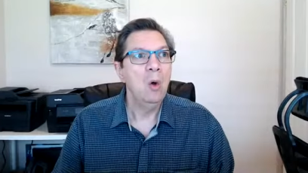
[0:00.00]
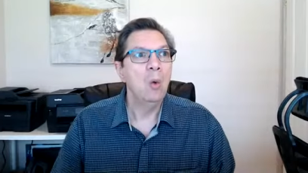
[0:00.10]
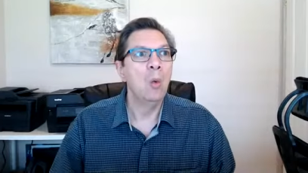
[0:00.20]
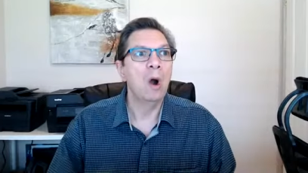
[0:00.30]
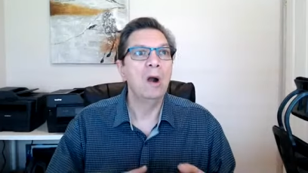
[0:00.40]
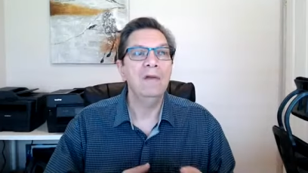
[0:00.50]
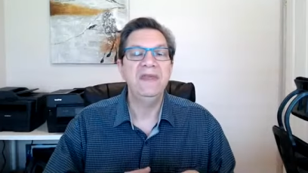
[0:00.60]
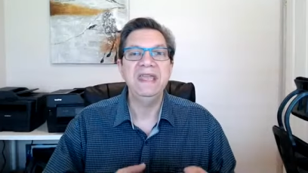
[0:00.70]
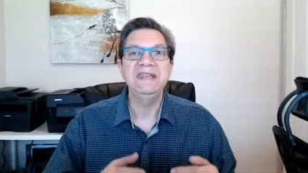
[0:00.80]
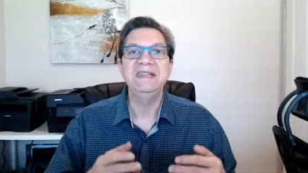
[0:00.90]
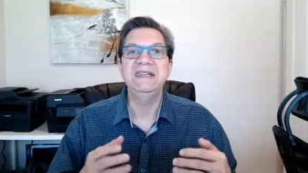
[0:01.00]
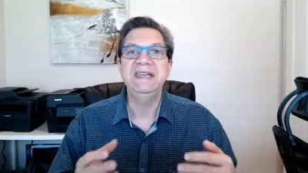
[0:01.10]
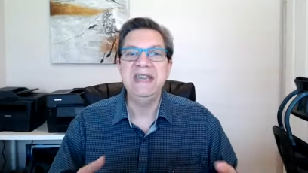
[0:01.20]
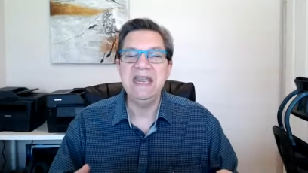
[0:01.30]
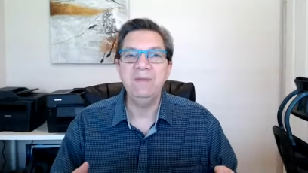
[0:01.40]
were these
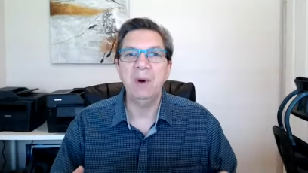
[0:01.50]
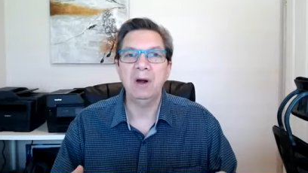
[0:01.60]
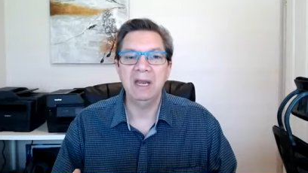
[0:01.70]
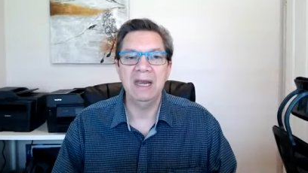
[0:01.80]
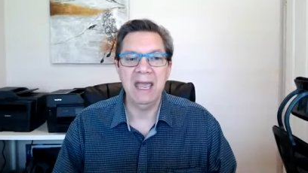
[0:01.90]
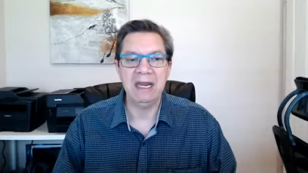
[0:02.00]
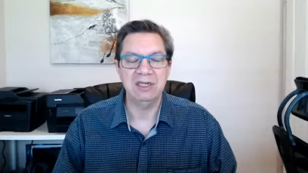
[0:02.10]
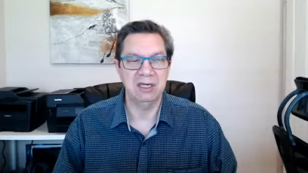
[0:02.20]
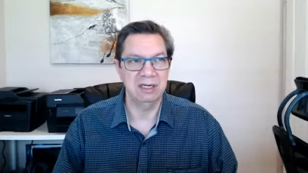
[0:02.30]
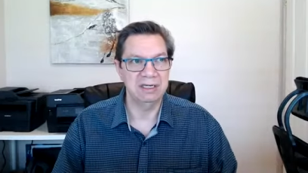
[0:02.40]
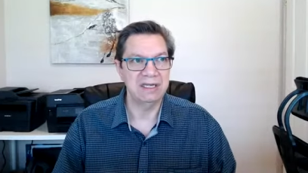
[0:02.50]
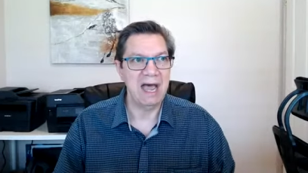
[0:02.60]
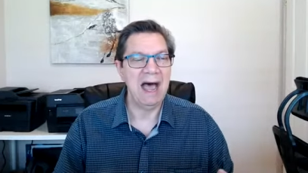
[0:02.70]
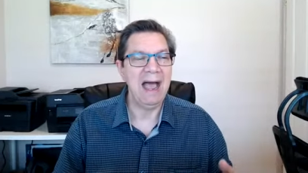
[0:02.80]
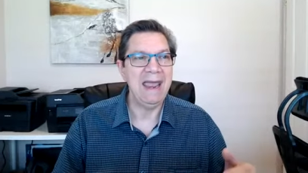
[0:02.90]
deeper connections.
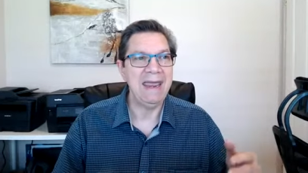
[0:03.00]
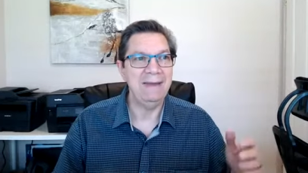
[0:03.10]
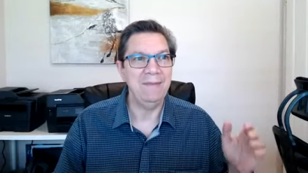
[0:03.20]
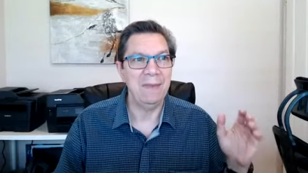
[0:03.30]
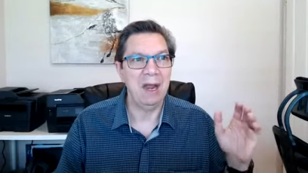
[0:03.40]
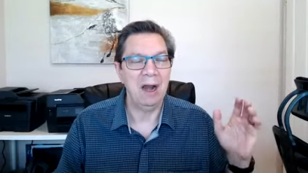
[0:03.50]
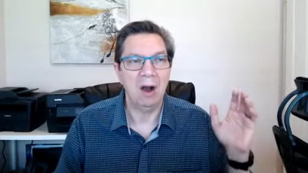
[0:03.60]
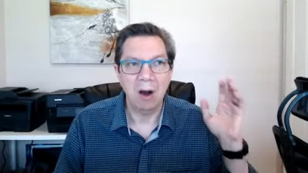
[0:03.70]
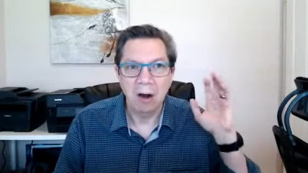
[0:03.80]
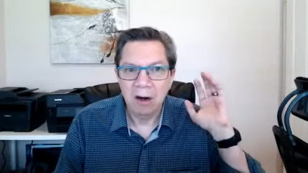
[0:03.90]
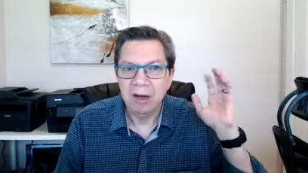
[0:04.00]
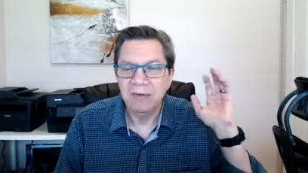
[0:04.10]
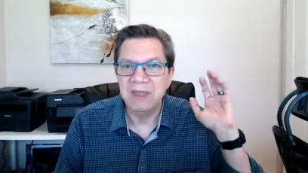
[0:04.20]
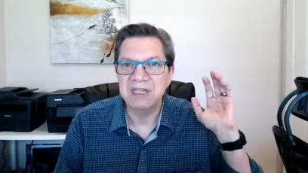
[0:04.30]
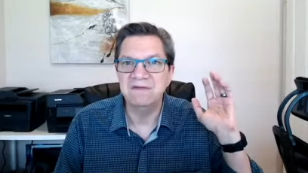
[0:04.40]
I
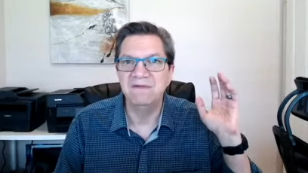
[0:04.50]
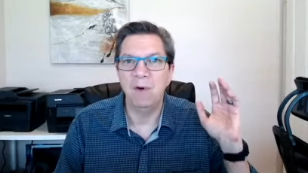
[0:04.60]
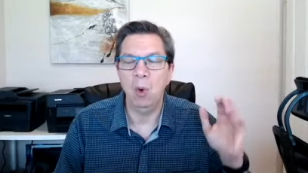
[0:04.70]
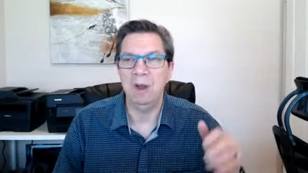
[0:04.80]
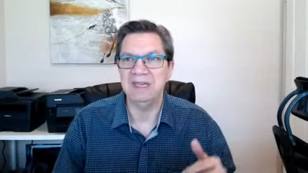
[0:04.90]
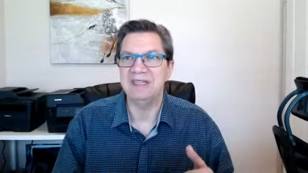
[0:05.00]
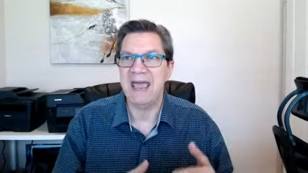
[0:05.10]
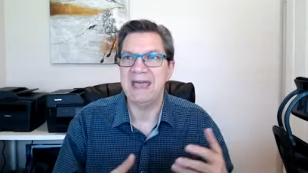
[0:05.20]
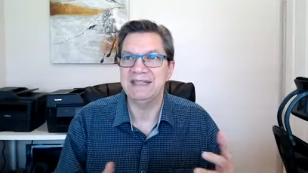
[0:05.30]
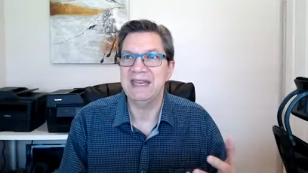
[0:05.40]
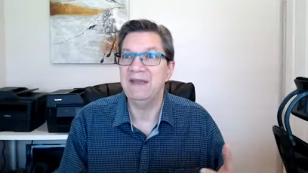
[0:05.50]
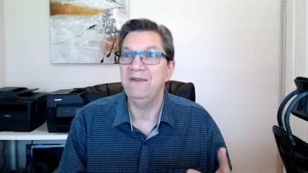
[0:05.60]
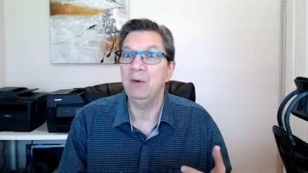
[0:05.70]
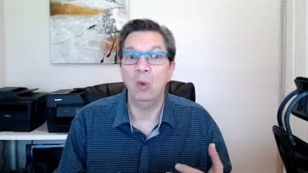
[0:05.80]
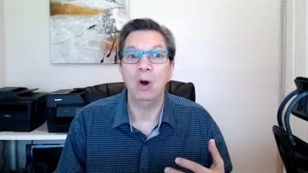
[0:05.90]
heard this voice as if
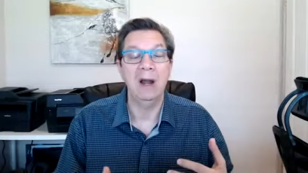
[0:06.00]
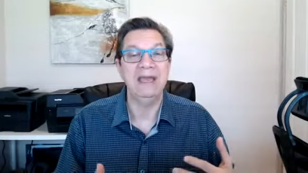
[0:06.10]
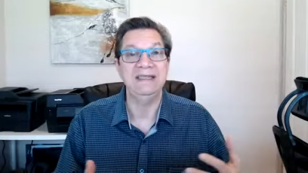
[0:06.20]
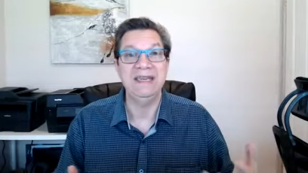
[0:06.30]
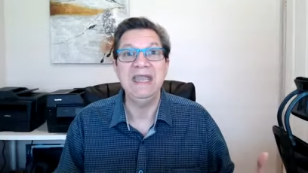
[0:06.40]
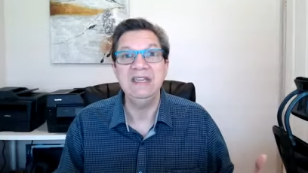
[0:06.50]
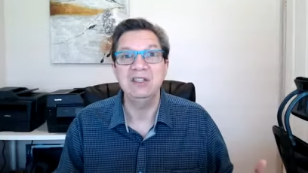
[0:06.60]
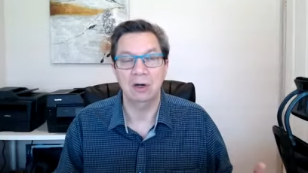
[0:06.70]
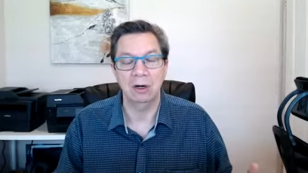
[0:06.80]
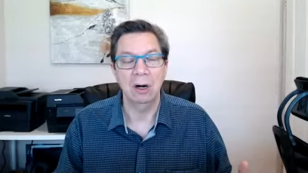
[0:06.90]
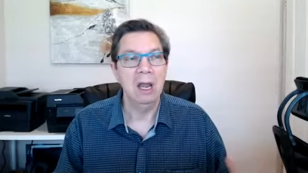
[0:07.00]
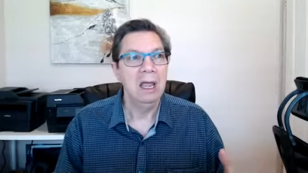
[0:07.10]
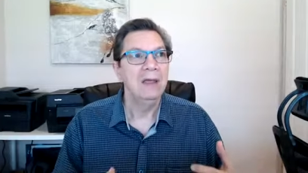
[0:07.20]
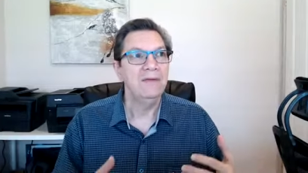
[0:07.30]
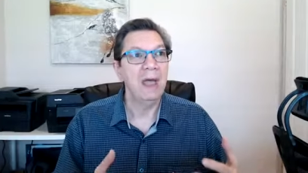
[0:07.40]
it were a teacher
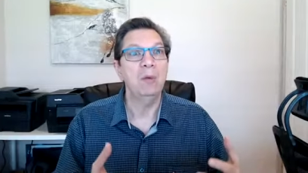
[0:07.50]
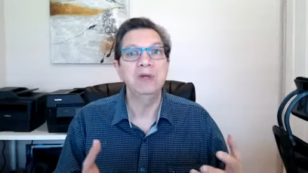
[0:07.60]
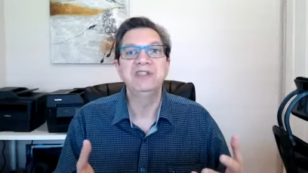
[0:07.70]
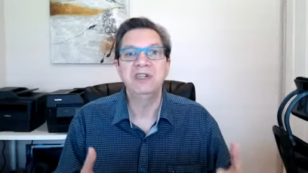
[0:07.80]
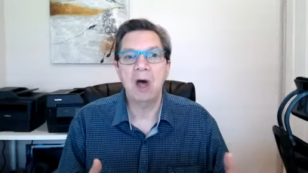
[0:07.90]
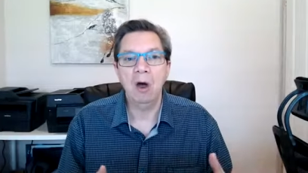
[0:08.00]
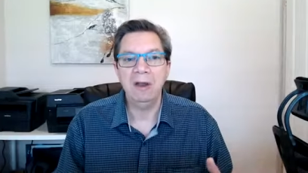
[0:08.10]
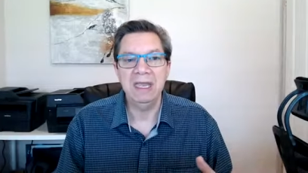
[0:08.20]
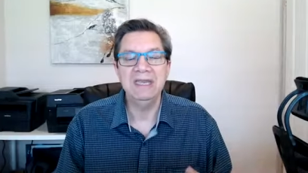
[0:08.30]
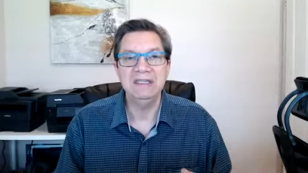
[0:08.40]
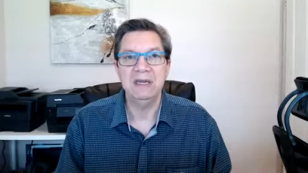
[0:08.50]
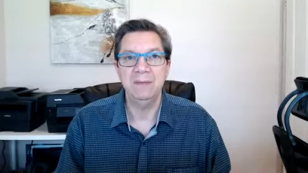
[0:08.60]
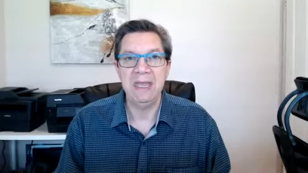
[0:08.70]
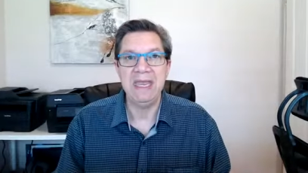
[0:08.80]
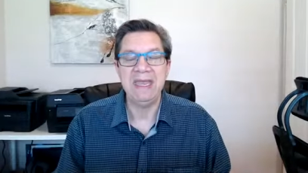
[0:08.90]
that was talking to
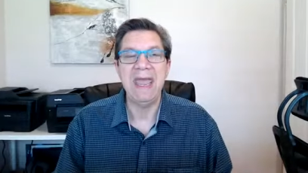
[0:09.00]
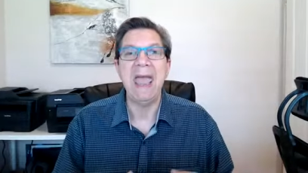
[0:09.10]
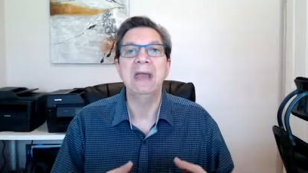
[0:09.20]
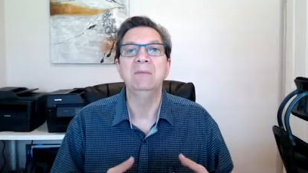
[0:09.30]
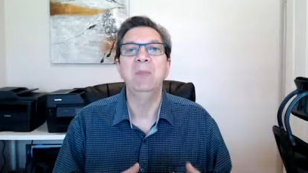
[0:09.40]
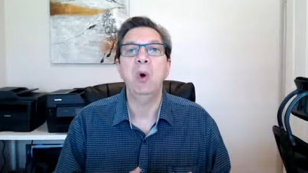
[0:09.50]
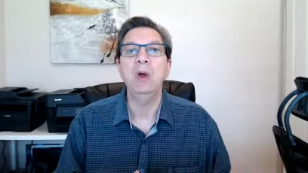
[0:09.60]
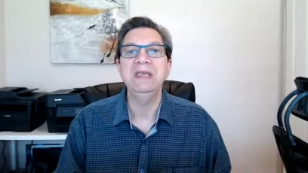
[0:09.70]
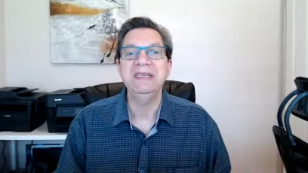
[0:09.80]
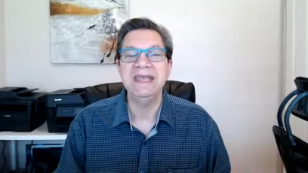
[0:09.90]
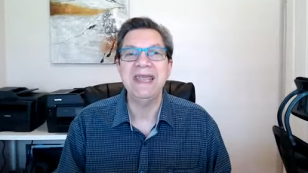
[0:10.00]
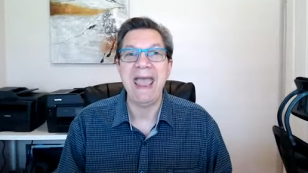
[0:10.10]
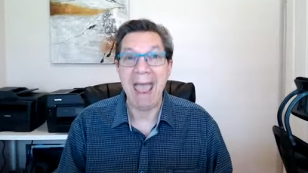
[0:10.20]
me and pointing